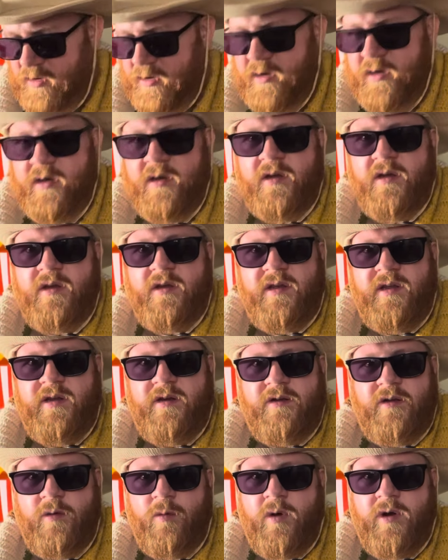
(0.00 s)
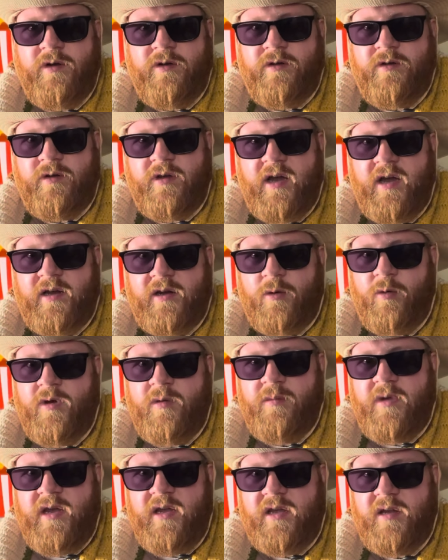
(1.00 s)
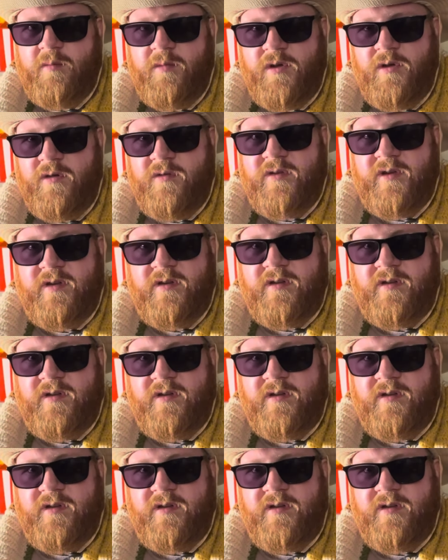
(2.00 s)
You know, no wonder you kind of quit making movies.